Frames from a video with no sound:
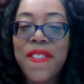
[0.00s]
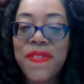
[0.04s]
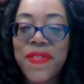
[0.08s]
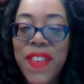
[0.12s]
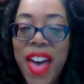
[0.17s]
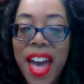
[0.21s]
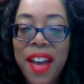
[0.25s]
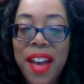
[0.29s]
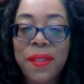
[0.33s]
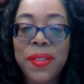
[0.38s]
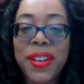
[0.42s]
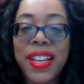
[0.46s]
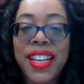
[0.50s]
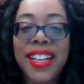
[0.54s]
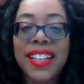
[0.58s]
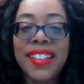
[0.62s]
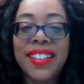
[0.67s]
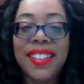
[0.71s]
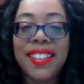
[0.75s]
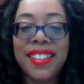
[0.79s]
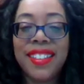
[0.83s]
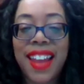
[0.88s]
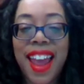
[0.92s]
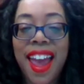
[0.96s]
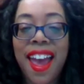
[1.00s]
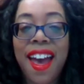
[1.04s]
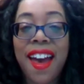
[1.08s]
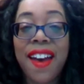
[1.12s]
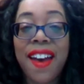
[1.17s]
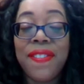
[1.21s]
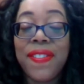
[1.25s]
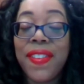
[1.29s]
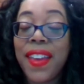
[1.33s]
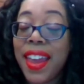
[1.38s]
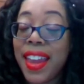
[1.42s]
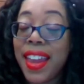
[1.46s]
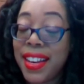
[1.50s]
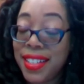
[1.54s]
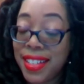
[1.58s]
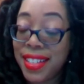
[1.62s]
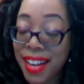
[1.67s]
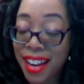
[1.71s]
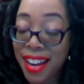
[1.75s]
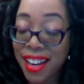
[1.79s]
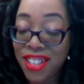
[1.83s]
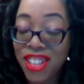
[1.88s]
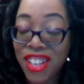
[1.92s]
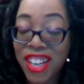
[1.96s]
faculty, staff, and
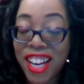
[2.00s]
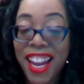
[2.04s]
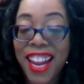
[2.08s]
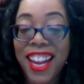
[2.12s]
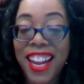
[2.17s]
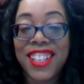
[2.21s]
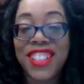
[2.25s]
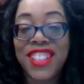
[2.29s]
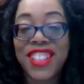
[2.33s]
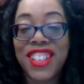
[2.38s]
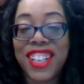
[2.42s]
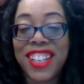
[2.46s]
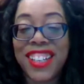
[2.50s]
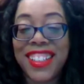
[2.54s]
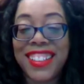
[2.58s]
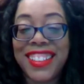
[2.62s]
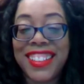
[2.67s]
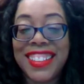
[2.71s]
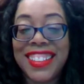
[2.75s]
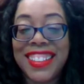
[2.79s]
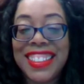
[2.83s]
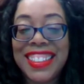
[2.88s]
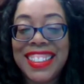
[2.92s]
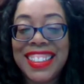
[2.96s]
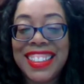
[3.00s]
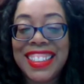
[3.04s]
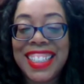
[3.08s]
education.